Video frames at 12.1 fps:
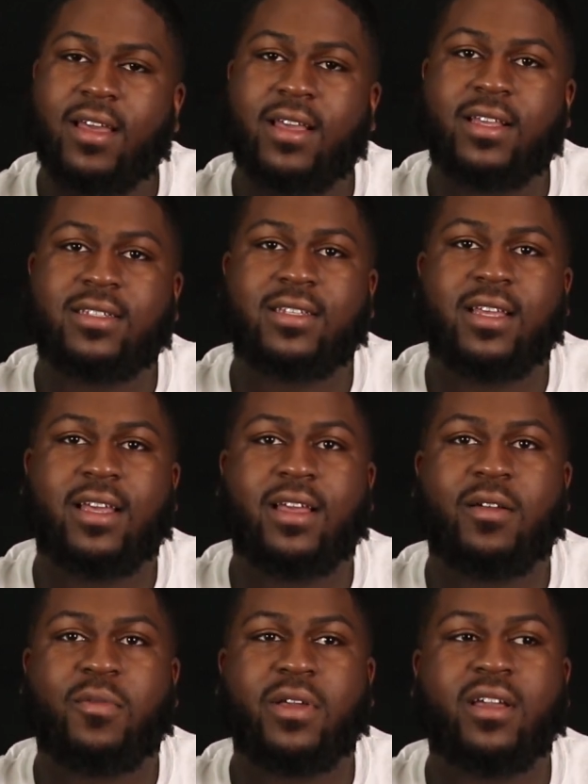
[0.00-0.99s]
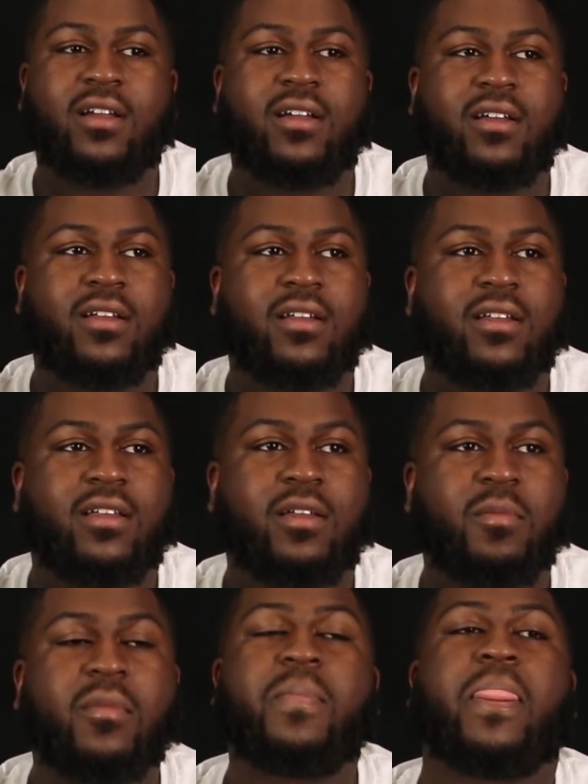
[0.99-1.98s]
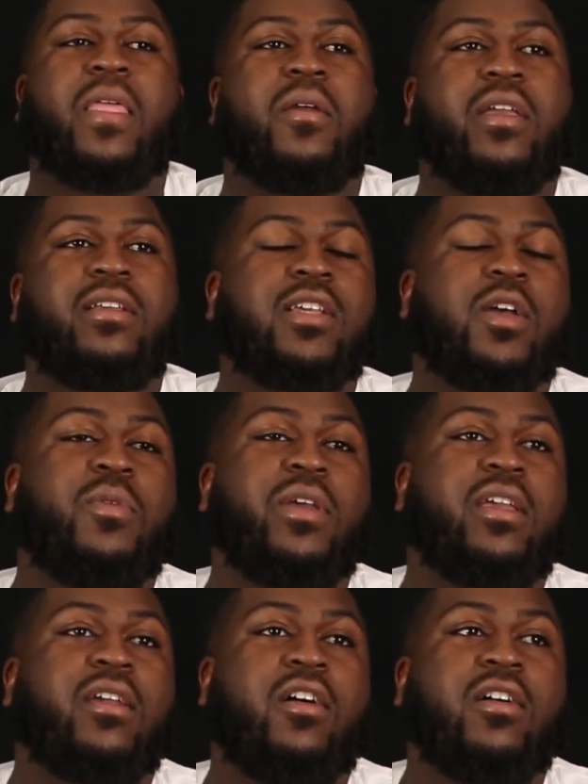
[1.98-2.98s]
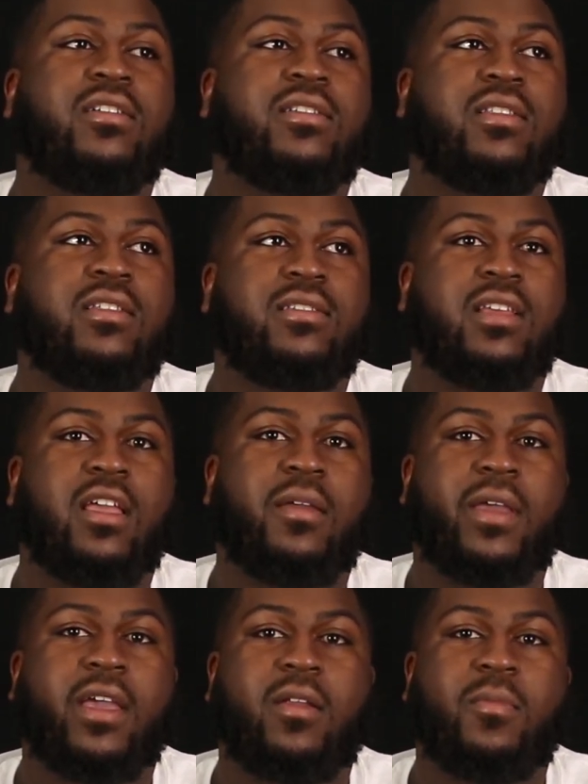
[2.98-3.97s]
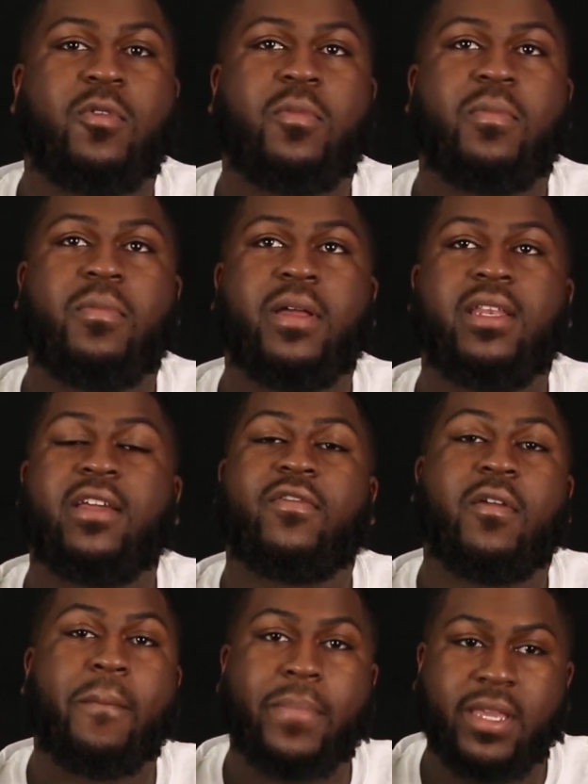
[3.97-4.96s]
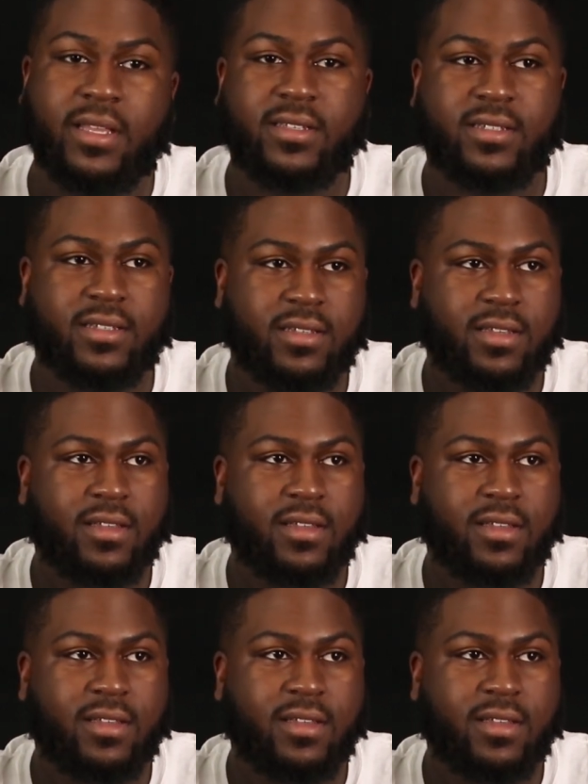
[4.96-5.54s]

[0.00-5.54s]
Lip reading: he said we are. He said we are the same animal but different beasts,